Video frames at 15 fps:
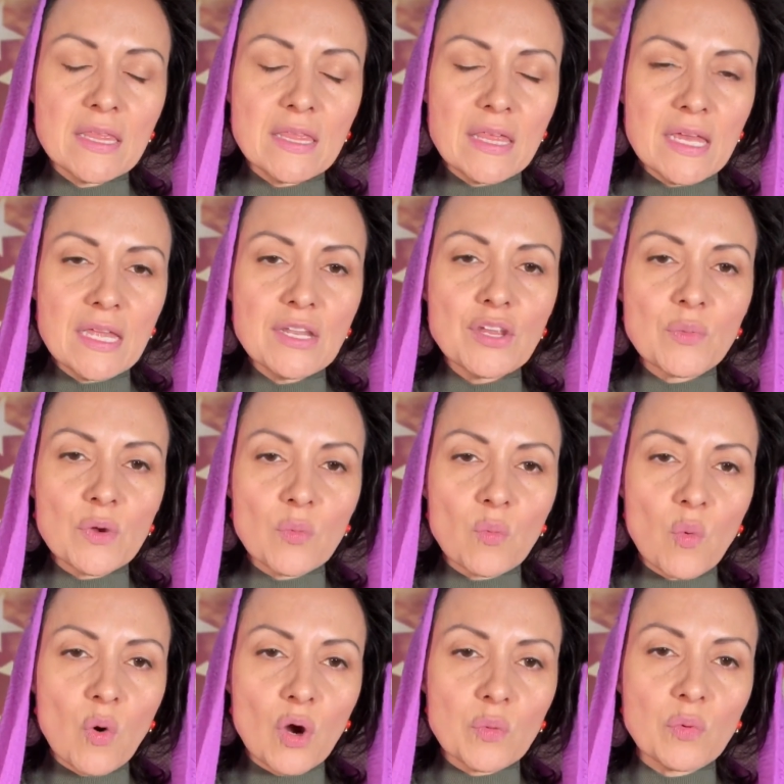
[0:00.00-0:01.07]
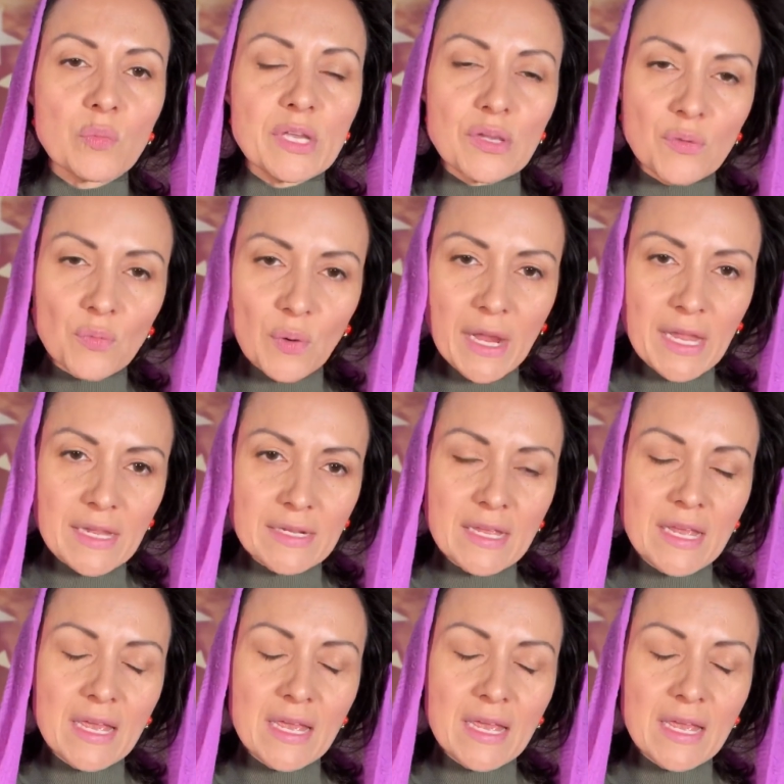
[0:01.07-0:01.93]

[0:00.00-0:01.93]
Then your reward will be great,